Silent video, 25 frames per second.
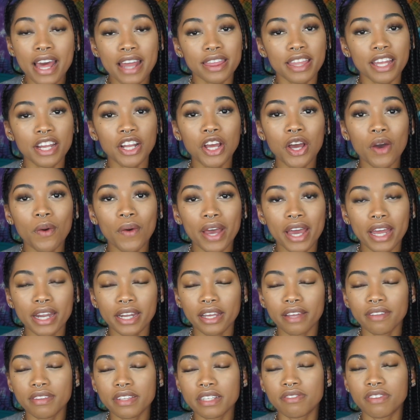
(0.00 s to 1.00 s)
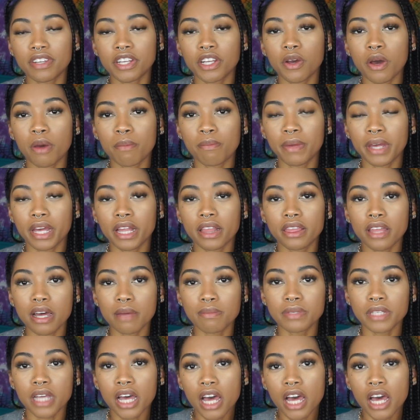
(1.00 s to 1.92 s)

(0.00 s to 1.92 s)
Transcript: then go ahead and give this video a big thumbs